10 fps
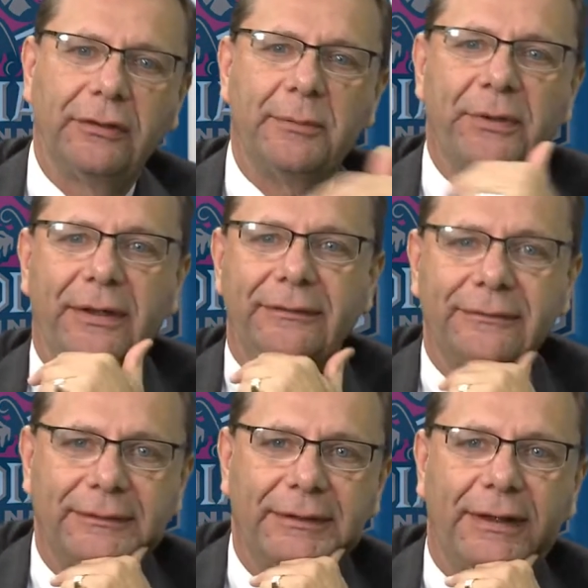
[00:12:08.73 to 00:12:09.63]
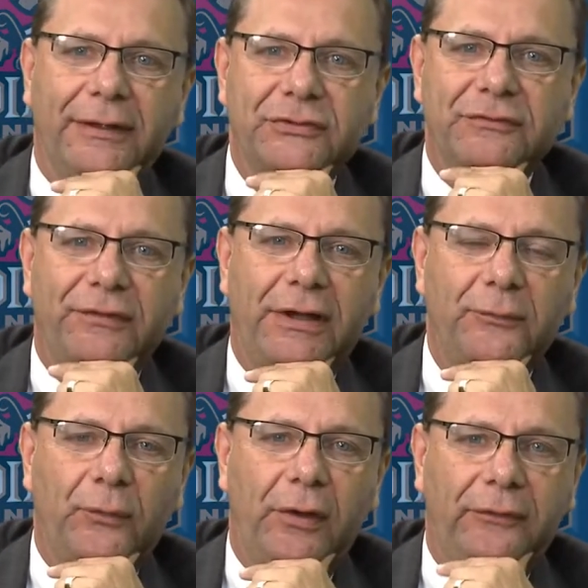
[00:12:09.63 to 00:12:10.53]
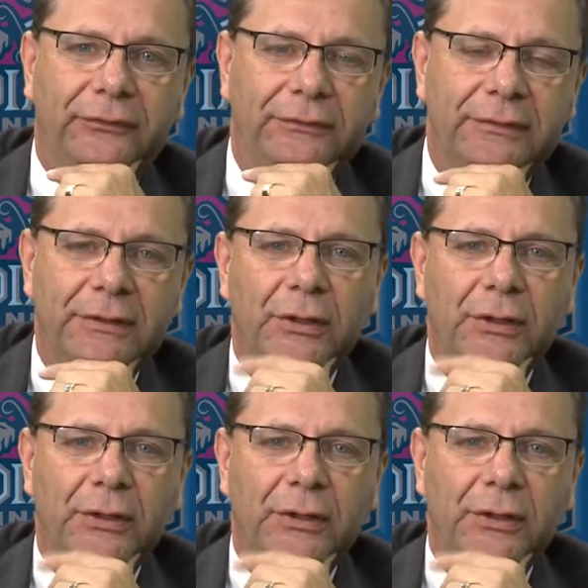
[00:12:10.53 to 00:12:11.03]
Olympian, Javon Walton.